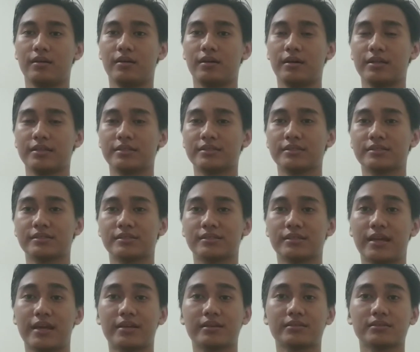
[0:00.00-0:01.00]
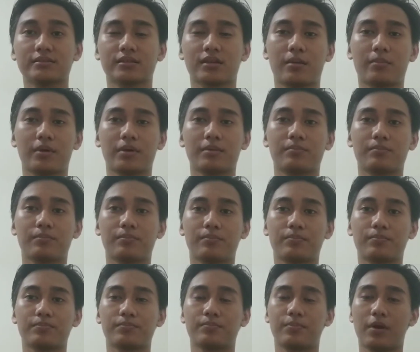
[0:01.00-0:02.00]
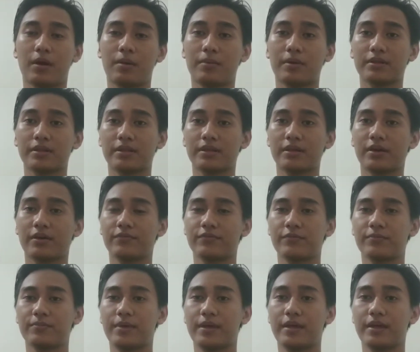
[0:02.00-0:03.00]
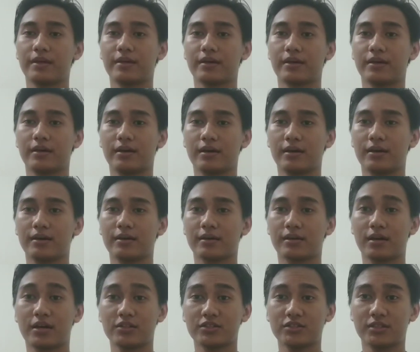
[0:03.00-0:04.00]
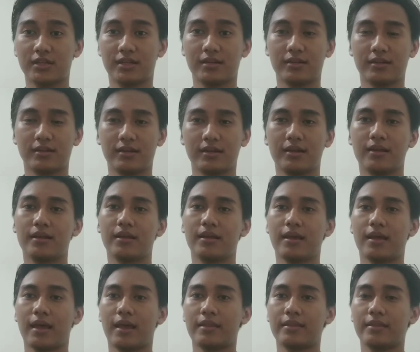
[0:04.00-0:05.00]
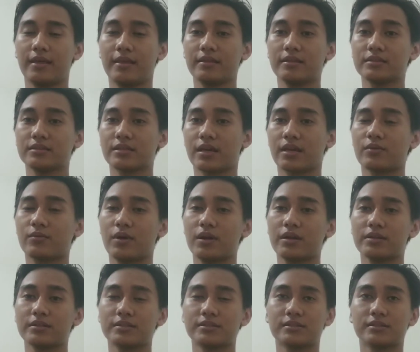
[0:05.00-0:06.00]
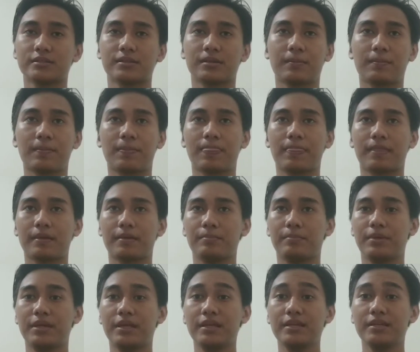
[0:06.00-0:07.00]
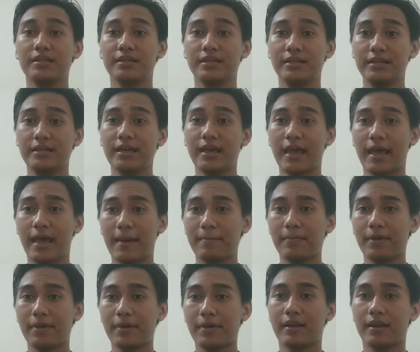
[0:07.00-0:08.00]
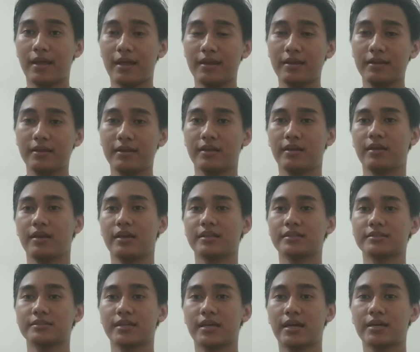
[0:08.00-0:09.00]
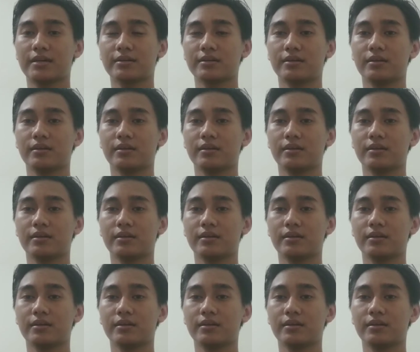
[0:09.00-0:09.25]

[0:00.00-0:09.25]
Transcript: It shares common property of being a consonant. And then the second one is B, D, M, and N. It shares